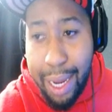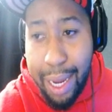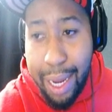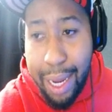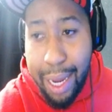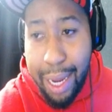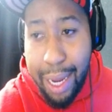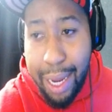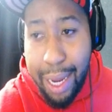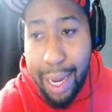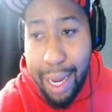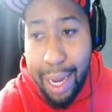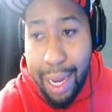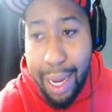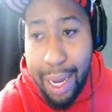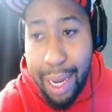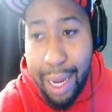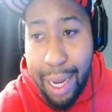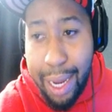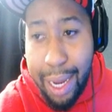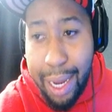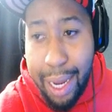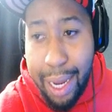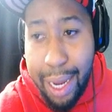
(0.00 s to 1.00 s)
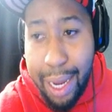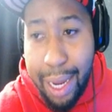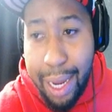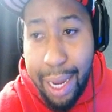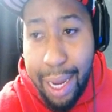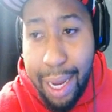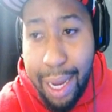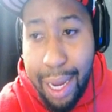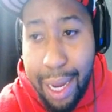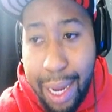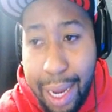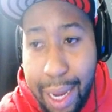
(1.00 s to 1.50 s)
I'm not sure if Lil Xan was
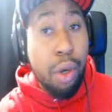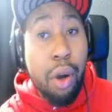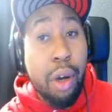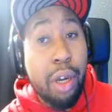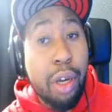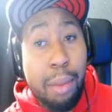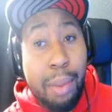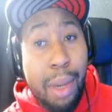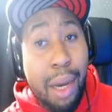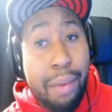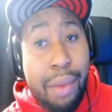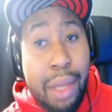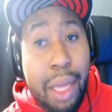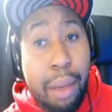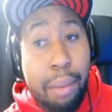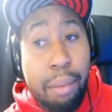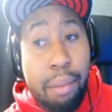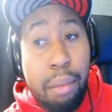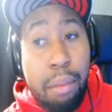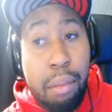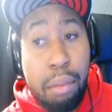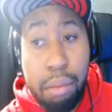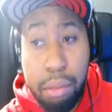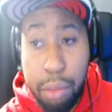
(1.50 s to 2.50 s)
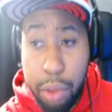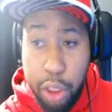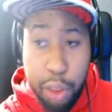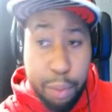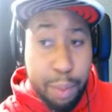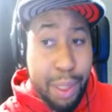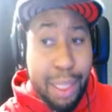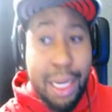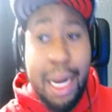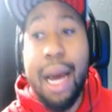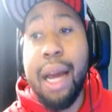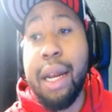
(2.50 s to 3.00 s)
also talking about them, just
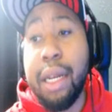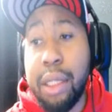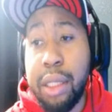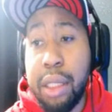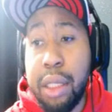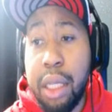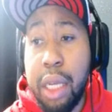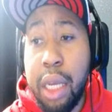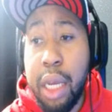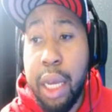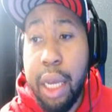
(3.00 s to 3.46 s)
being honest.